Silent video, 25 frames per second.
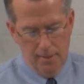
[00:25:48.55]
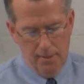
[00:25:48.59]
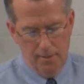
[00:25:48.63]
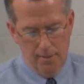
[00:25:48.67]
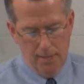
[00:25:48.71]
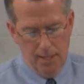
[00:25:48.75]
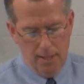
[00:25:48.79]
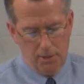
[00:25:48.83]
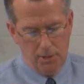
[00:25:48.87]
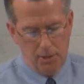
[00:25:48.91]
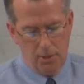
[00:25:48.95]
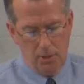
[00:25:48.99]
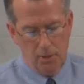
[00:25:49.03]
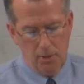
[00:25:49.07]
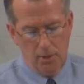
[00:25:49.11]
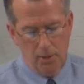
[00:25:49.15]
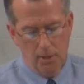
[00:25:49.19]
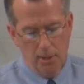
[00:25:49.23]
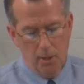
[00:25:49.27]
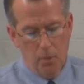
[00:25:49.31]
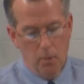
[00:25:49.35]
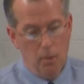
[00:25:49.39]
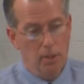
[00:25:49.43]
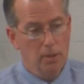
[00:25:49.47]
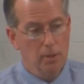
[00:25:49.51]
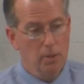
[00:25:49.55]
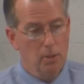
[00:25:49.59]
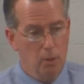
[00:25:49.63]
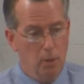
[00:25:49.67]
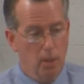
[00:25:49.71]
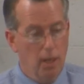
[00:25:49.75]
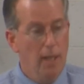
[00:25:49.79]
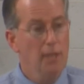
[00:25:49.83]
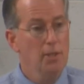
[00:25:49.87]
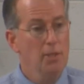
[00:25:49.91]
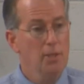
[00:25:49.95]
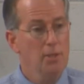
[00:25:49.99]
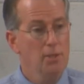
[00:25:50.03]
That's certainly what
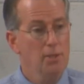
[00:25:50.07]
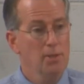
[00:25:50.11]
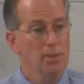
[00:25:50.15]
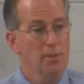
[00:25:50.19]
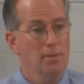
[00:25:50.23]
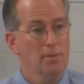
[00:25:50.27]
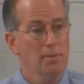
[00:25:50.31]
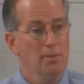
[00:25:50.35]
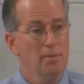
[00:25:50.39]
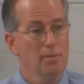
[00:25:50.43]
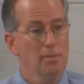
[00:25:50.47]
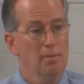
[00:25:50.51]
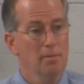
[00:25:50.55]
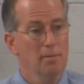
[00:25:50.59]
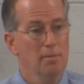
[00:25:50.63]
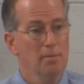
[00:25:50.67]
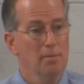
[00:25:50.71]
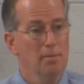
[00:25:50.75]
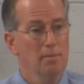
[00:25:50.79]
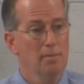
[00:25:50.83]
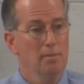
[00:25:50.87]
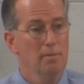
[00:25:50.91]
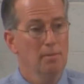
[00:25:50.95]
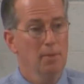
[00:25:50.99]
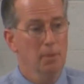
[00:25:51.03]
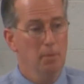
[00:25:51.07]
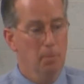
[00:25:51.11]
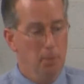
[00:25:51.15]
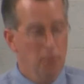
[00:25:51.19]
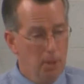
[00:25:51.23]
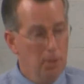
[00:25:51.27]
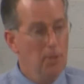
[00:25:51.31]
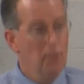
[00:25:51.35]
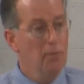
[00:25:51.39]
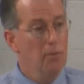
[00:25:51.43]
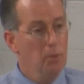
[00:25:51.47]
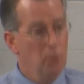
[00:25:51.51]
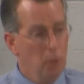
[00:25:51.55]
Christ's, the
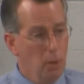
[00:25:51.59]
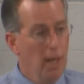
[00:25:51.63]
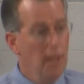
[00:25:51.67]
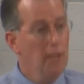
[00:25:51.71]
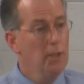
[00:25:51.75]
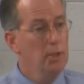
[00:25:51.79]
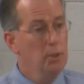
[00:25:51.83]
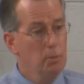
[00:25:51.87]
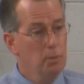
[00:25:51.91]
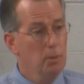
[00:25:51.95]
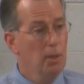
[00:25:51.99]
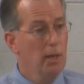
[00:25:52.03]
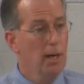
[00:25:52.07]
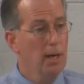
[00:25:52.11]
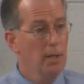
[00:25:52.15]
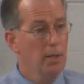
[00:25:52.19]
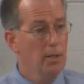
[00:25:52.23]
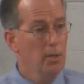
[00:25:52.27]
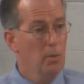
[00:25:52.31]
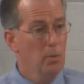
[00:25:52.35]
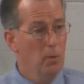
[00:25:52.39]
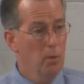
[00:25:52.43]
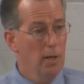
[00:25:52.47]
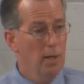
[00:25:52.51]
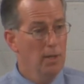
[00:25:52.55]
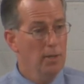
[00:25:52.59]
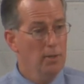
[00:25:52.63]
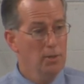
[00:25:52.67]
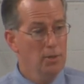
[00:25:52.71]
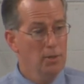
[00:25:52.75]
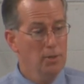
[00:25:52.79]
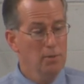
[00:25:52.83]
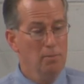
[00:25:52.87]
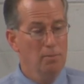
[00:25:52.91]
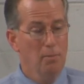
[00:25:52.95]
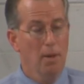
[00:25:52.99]
burden of Christ's prayer was.